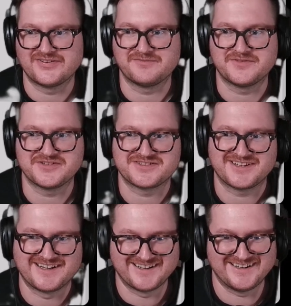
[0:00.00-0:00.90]

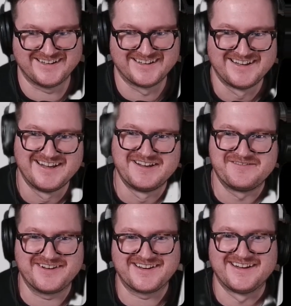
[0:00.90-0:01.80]
unfortunately,
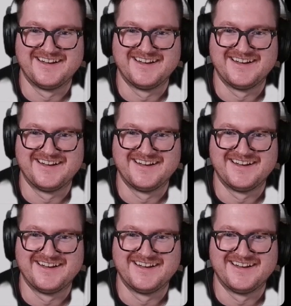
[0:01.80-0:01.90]
but